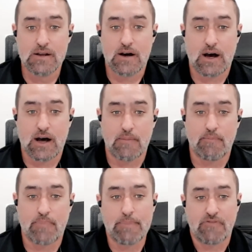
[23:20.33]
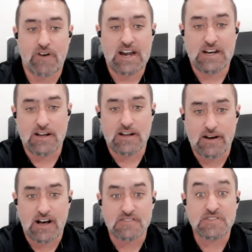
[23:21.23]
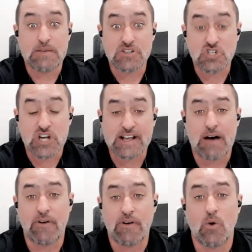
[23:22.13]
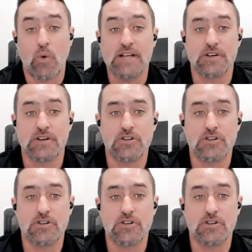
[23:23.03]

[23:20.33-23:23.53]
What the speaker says: by providing a seamless checkout and a way to